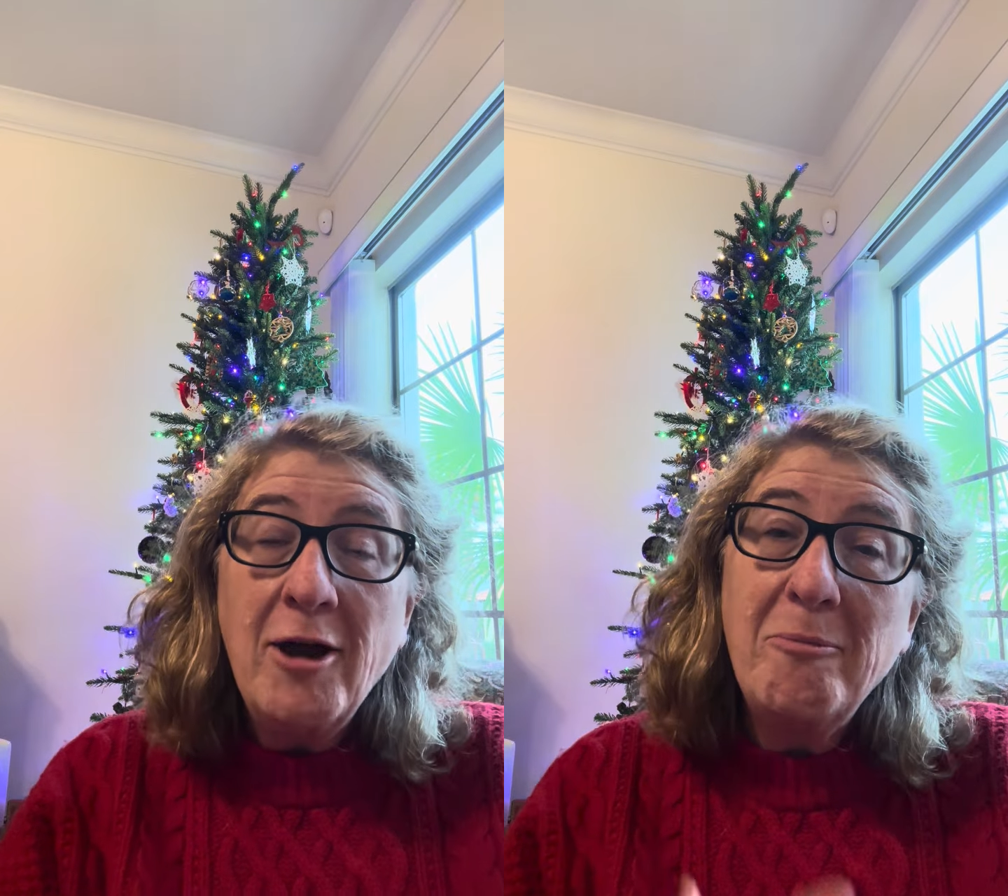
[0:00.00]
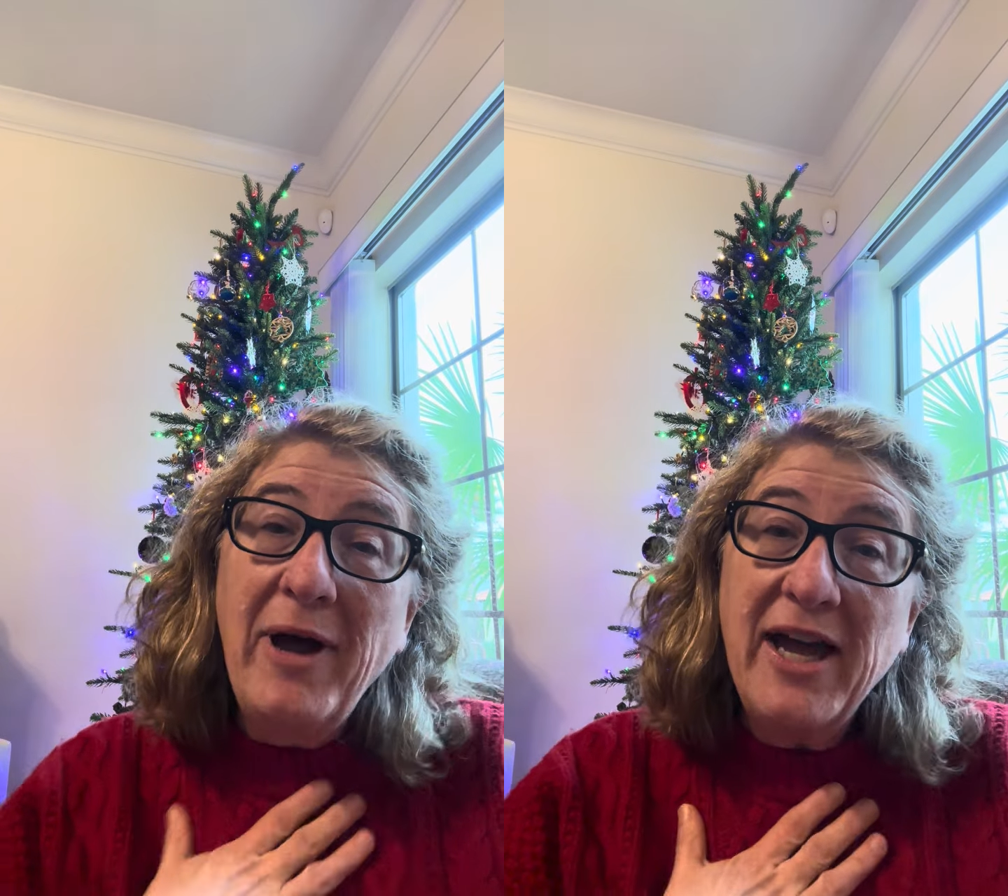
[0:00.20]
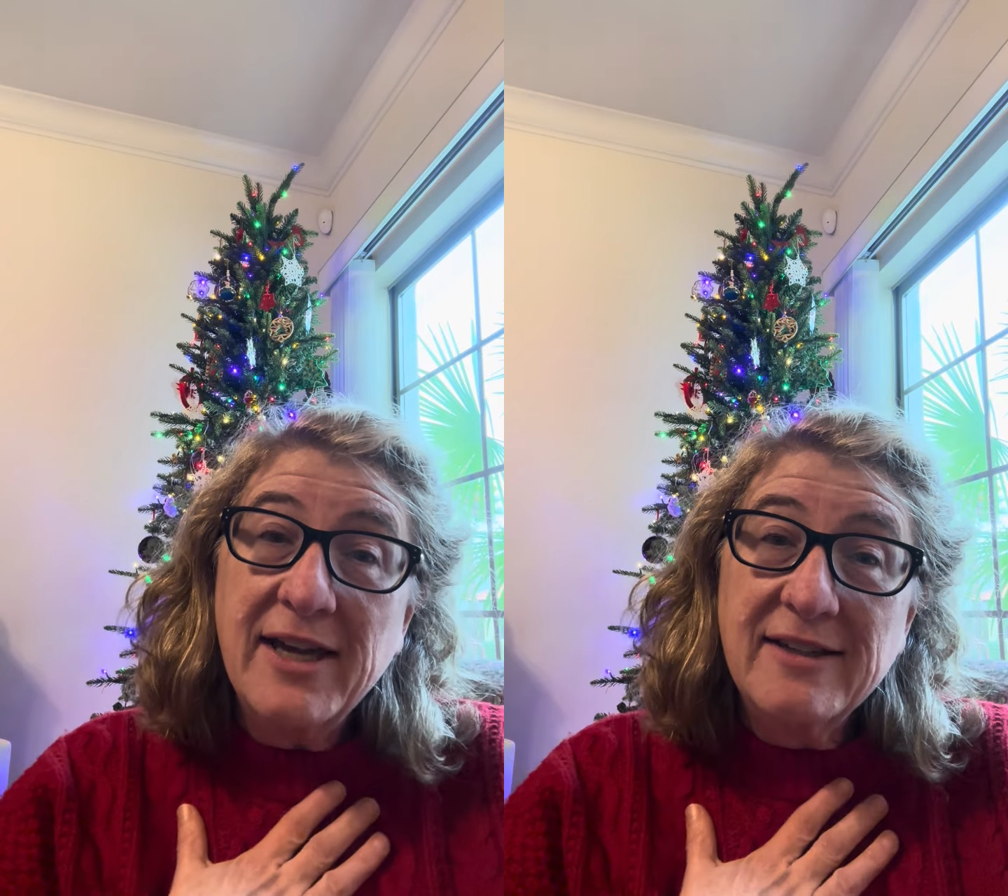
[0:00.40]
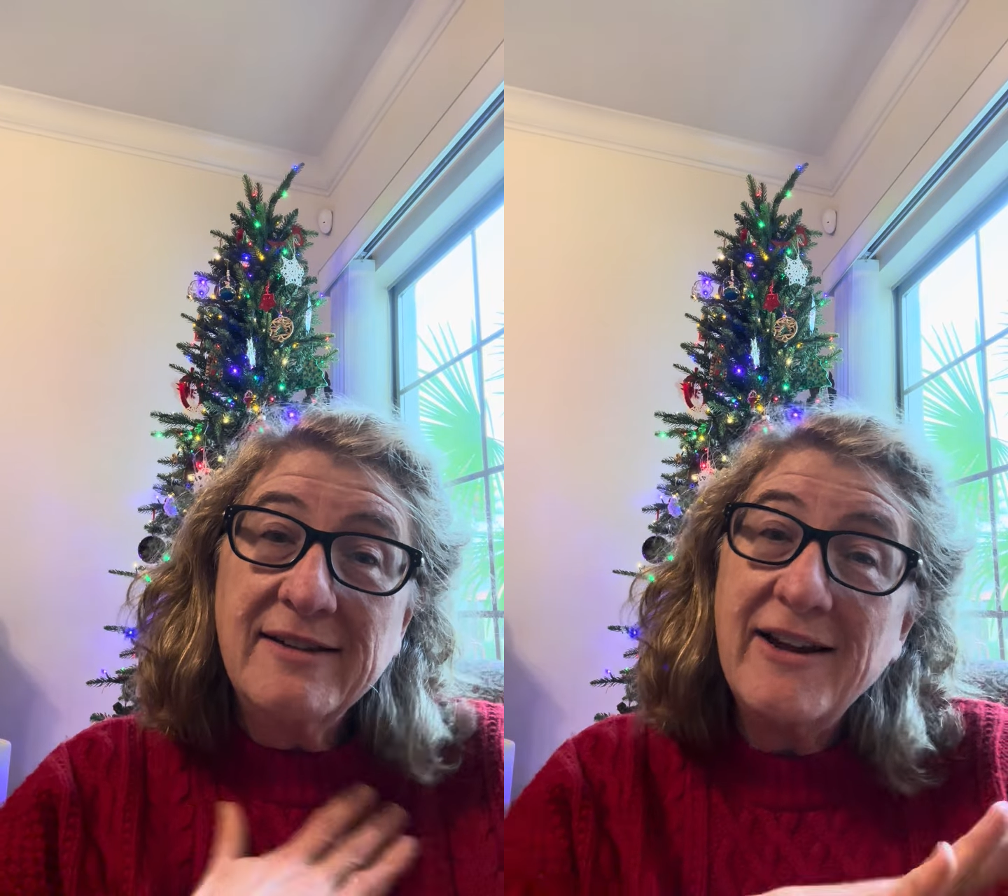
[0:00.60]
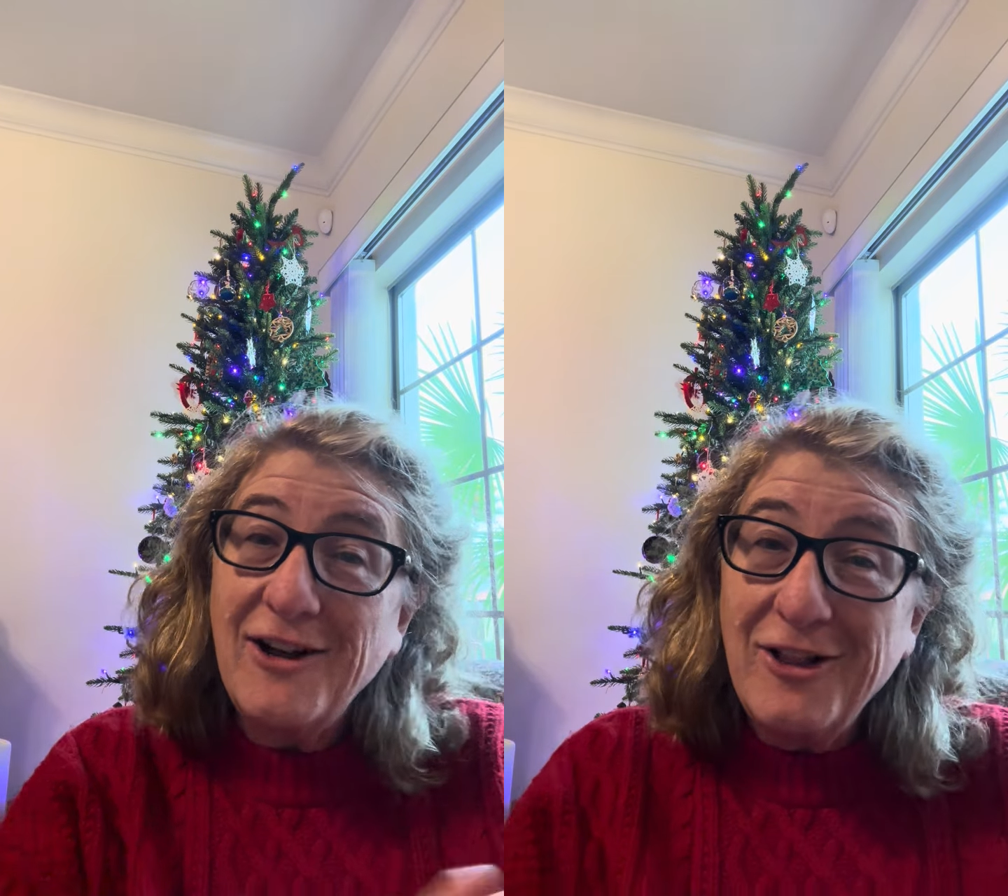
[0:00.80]
But
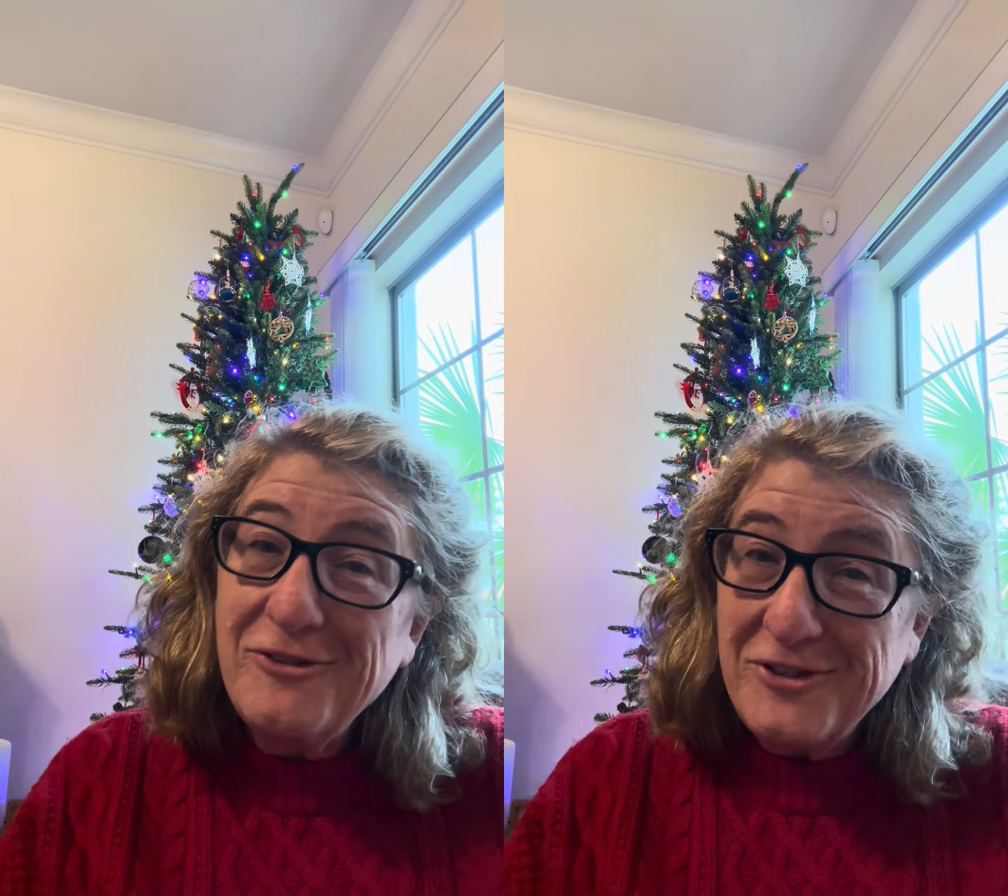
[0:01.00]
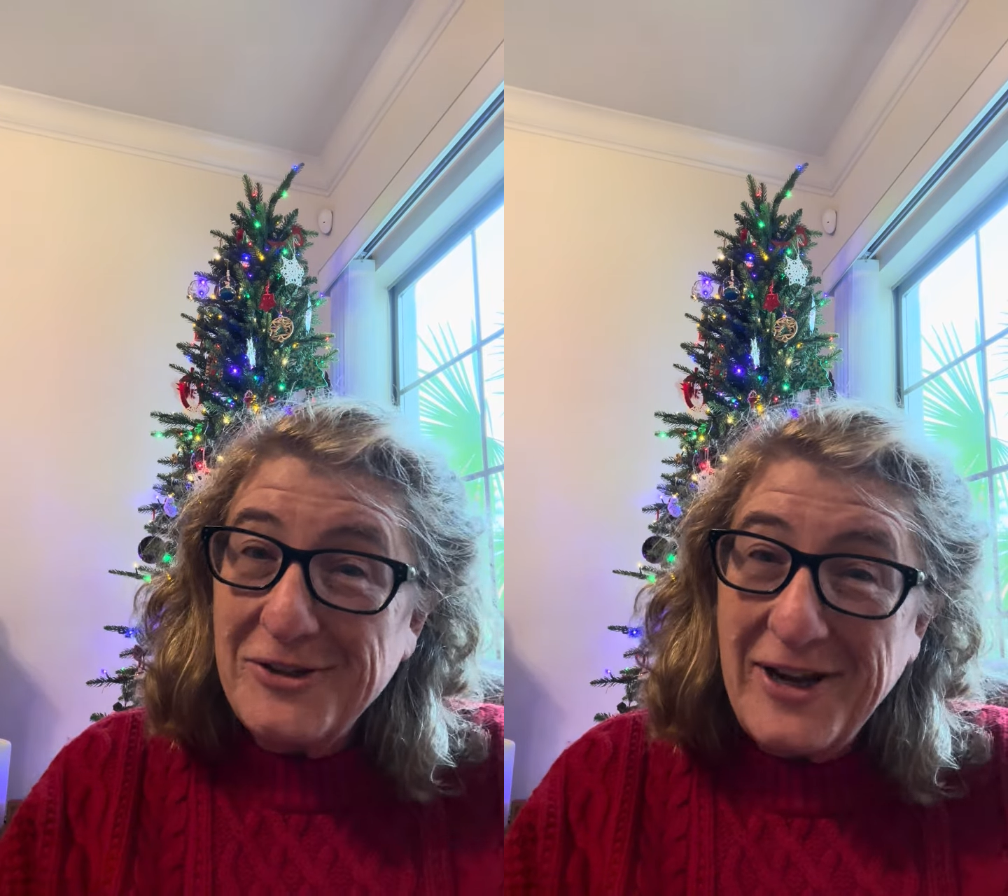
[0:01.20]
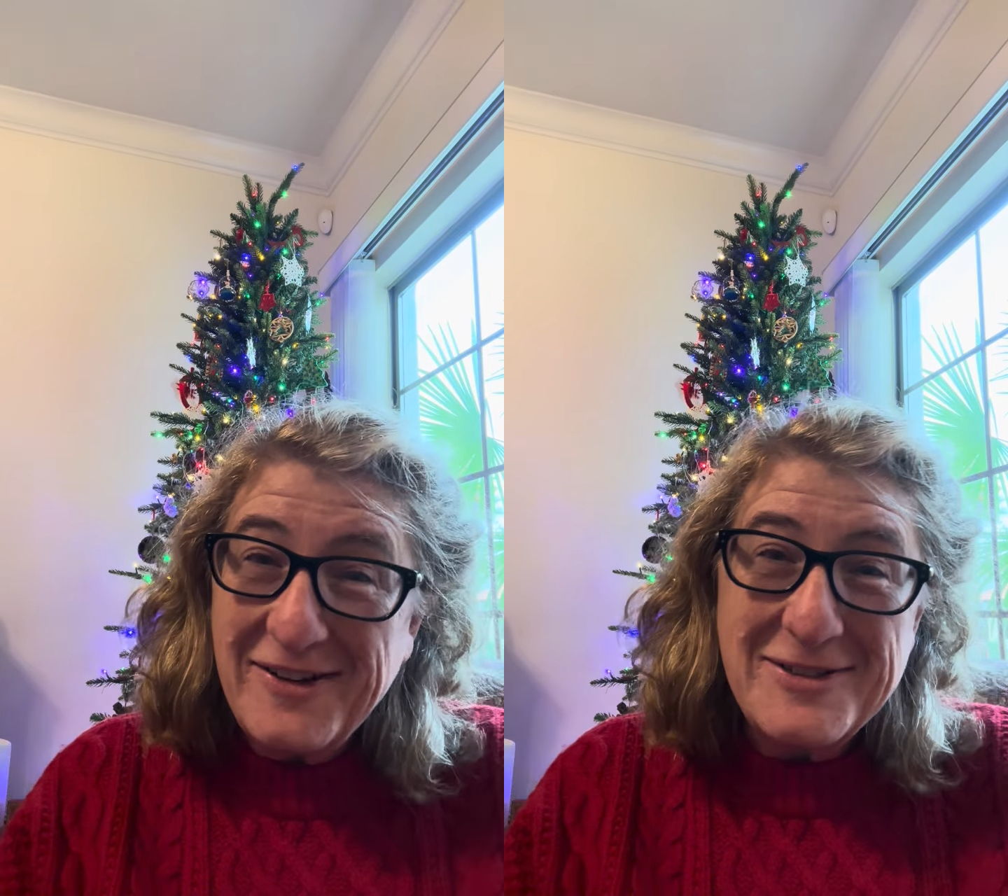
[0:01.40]
not all of you have